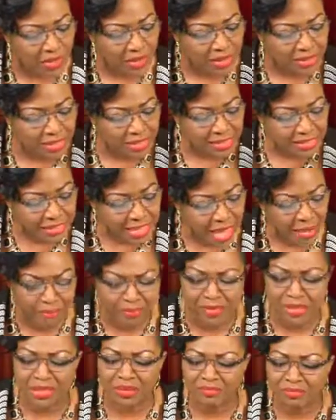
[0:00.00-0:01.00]
not in
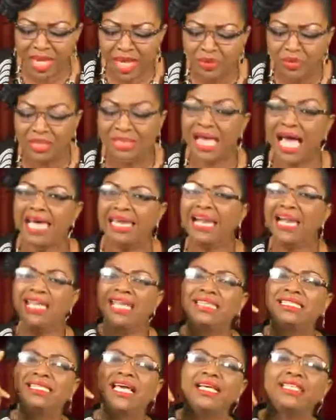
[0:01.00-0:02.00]
temples made with hands.
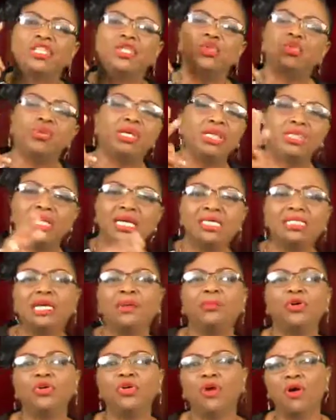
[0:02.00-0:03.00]
He says three things
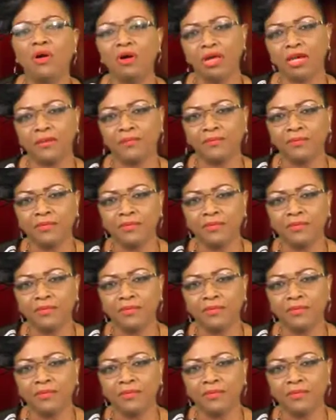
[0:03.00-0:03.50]
about God.